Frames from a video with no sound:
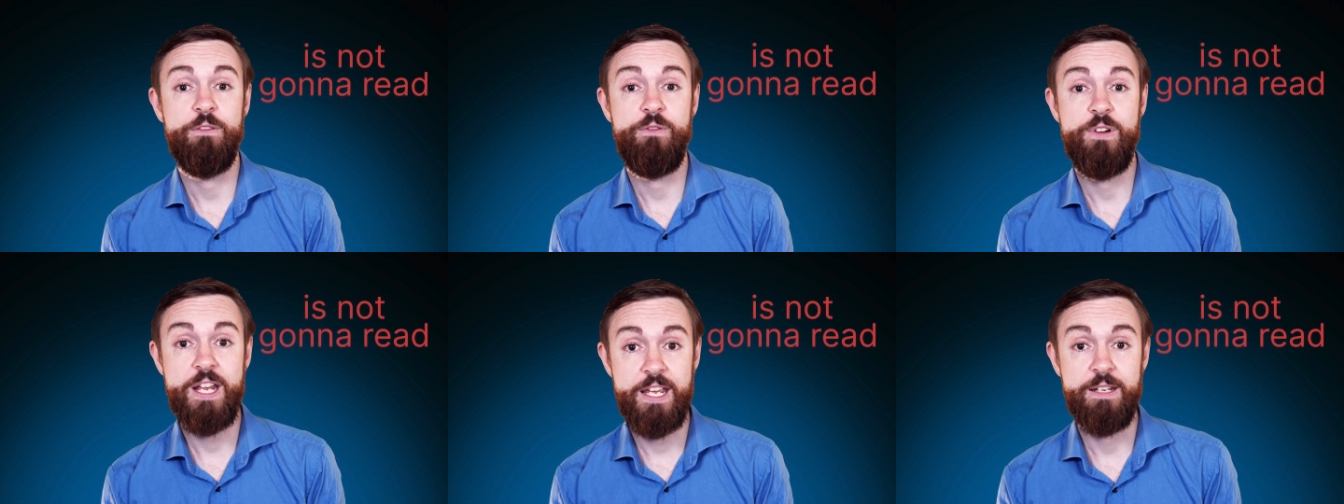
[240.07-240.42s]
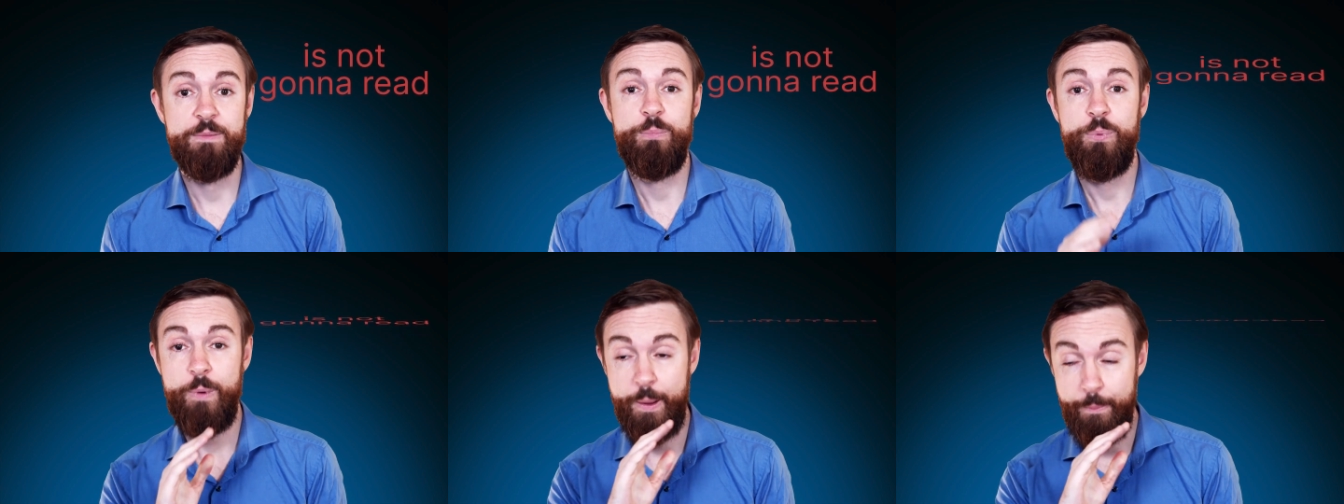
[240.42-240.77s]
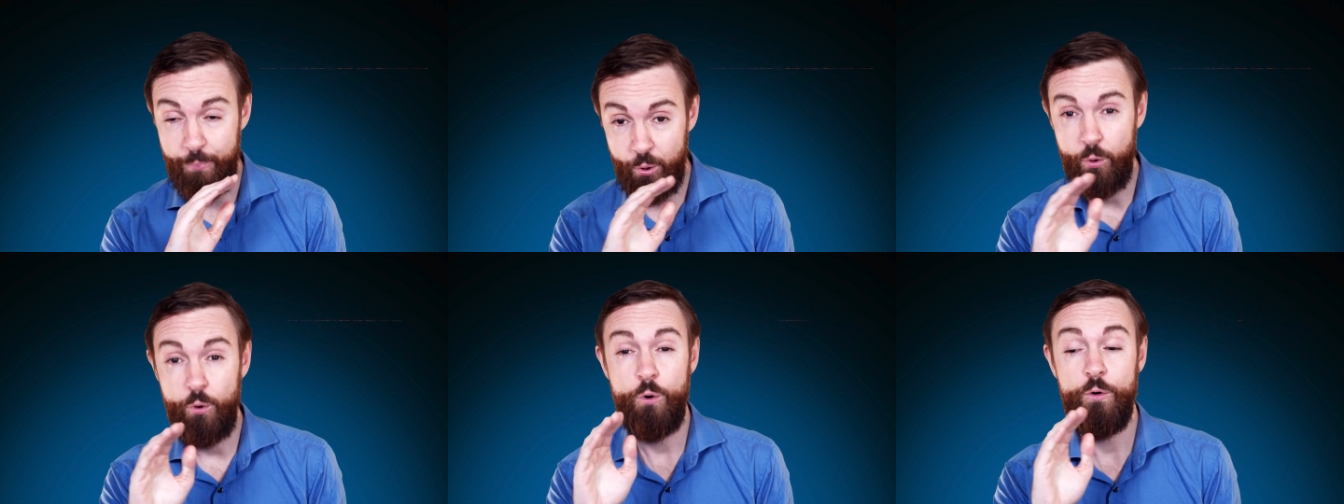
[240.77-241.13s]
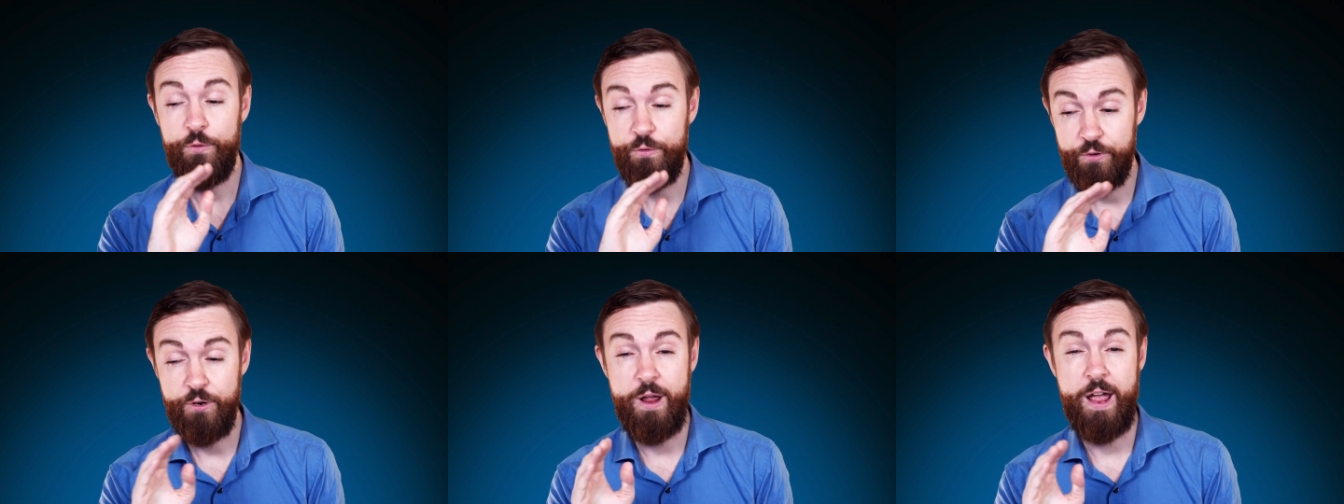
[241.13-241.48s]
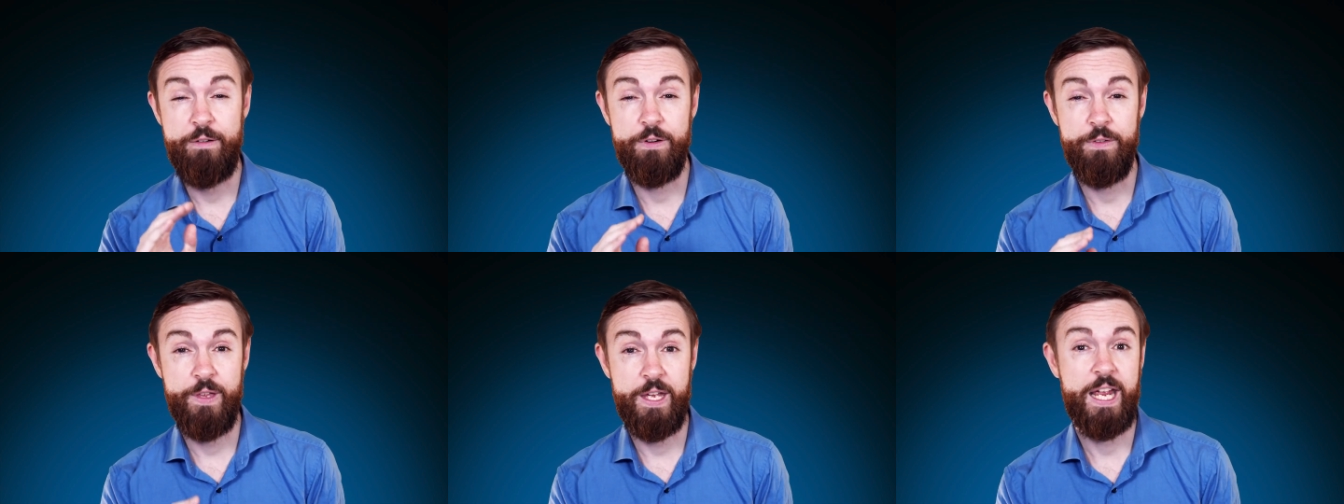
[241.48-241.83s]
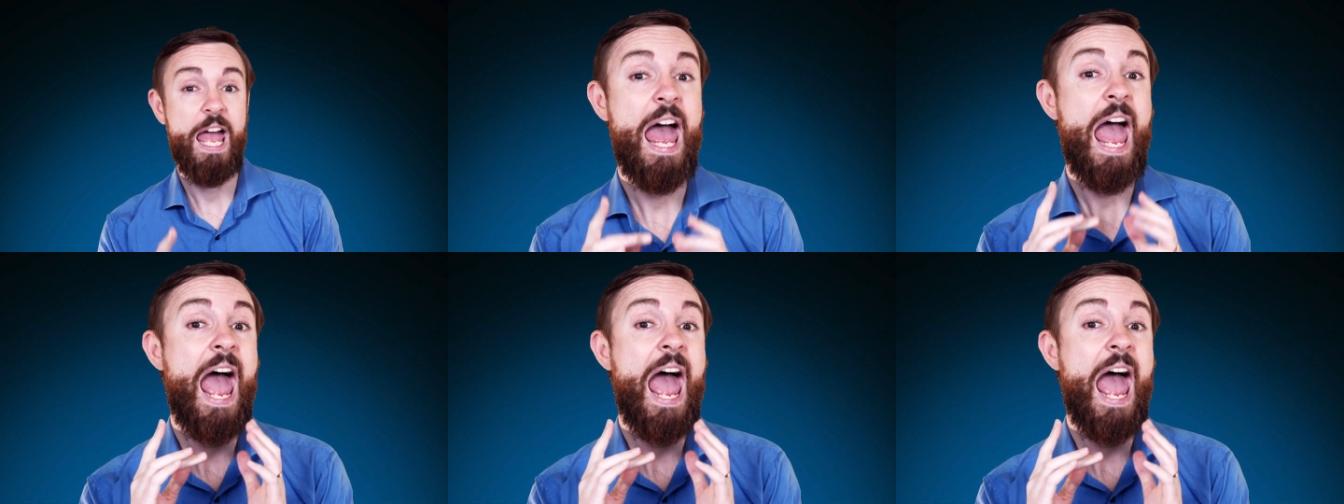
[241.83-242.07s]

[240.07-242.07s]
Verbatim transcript: to read and pour through everything.